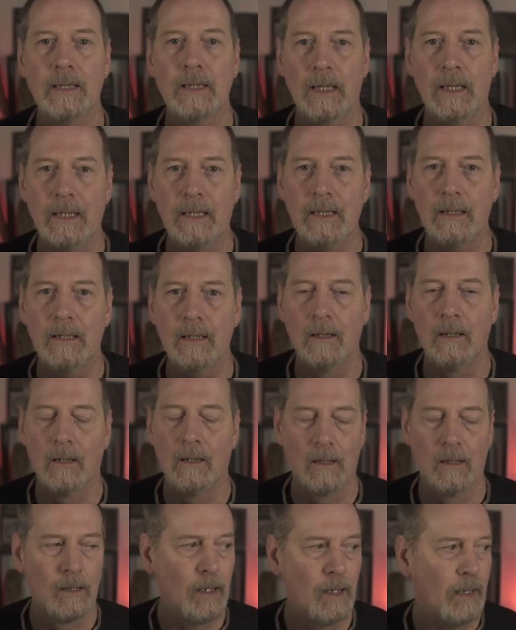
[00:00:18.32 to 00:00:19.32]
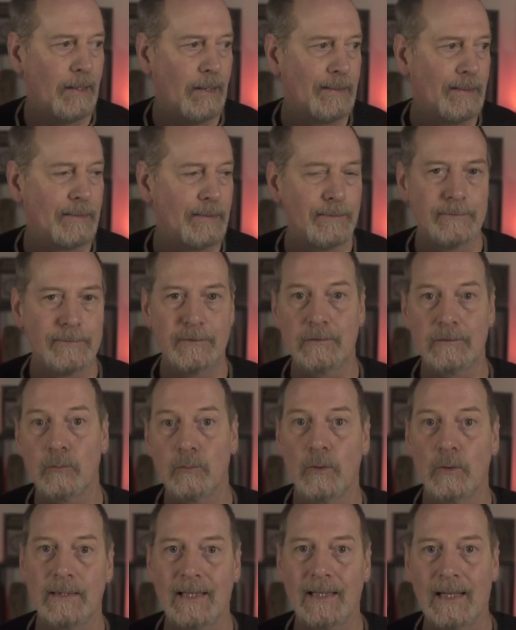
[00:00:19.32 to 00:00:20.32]
ink and just
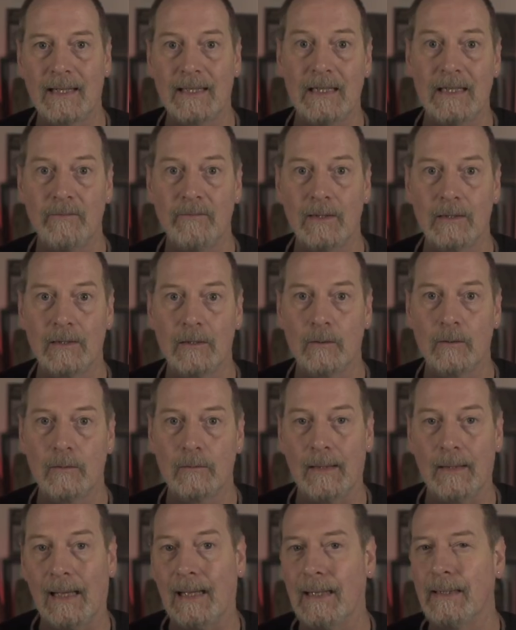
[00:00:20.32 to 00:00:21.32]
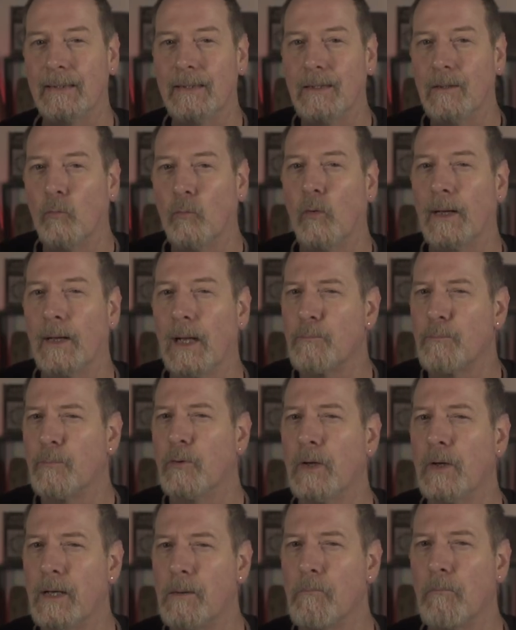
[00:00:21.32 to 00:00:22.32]
want to kind of give you a little idea of what I
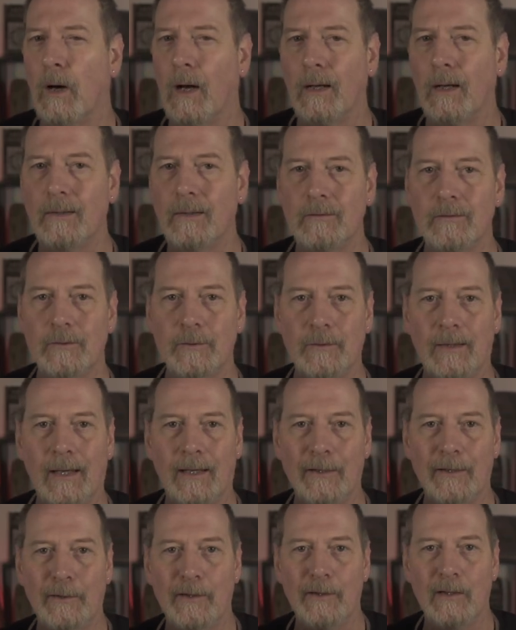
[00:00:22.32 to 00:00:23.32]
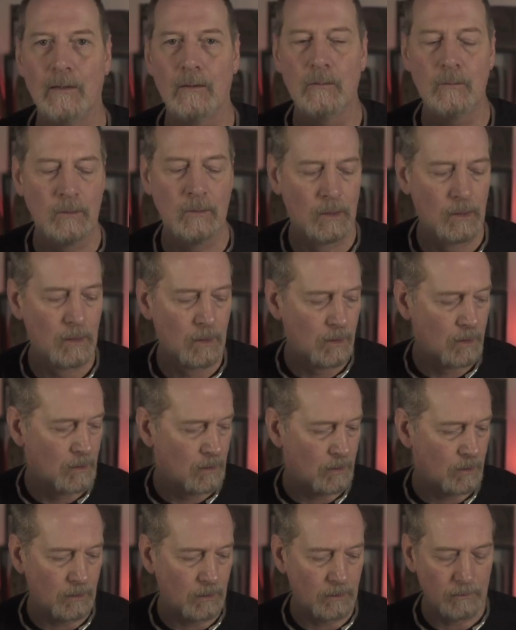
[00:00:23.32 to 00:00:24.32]
put in mine so you kind of
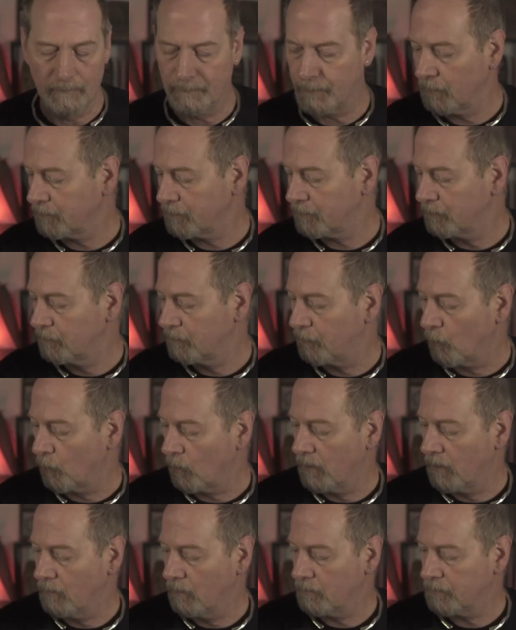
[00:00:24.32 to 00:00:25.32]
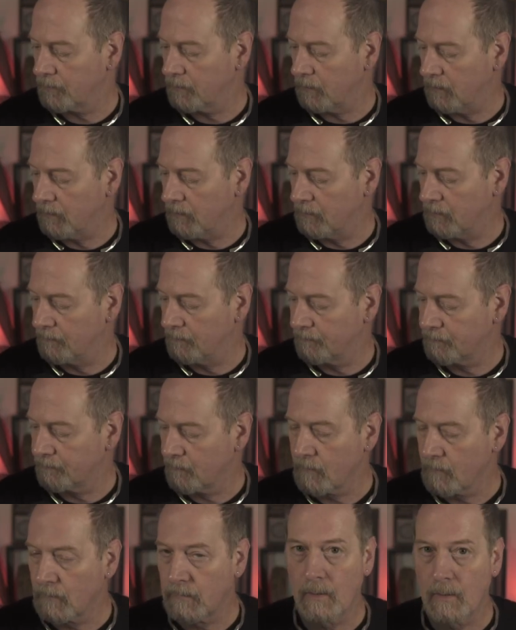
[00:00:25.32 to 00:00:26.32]
know. First and foremost,
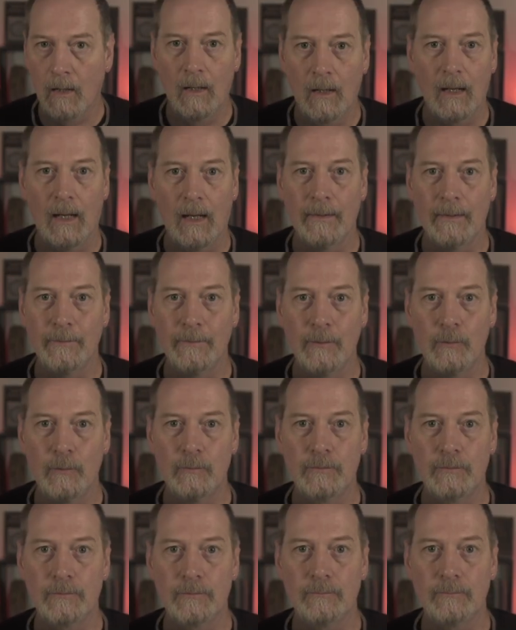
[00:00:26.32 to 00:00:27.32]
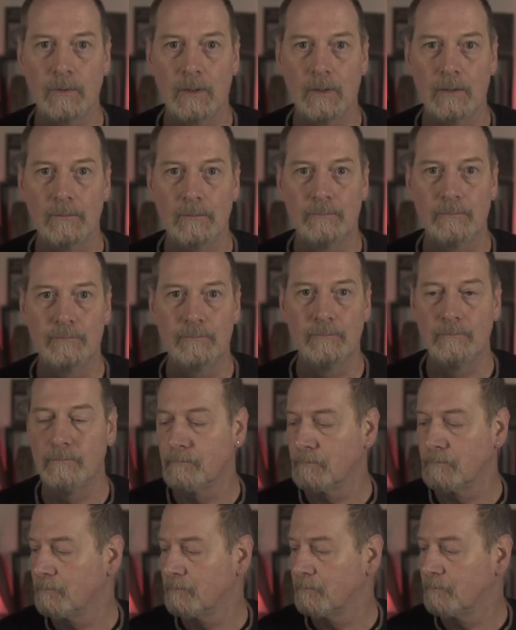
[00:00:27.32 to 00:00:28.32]
I use
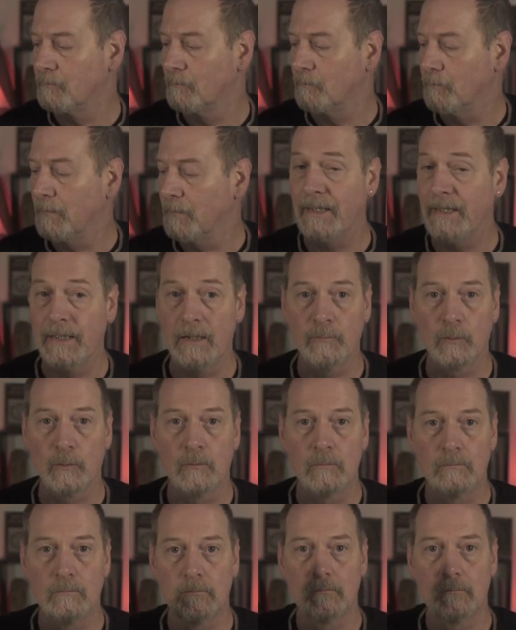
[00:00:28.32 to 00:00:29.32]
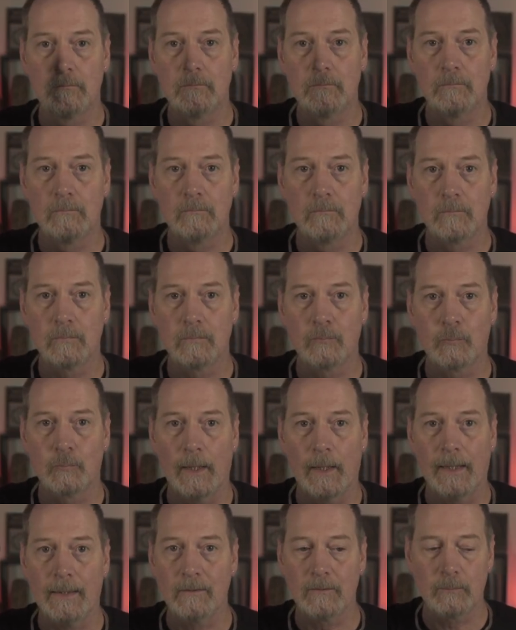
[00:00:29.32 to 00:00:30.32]
medieval
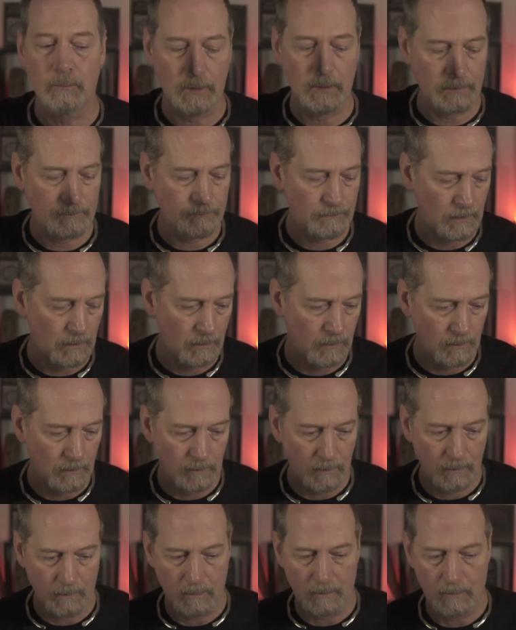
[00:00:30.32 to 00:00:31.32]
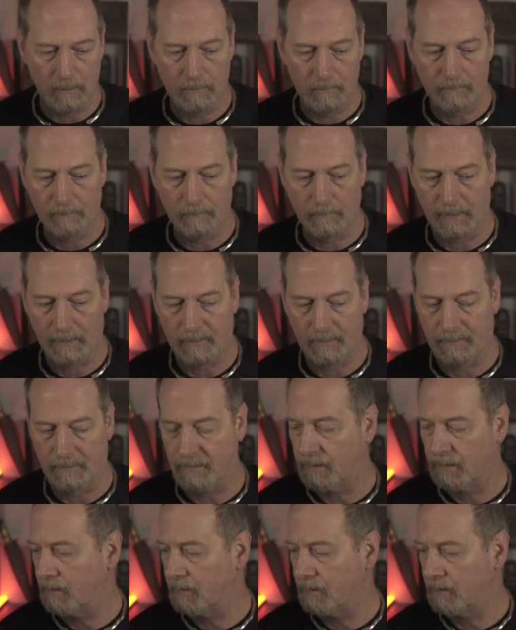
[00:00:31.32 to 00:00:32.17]
Dragon's Blood. Let's see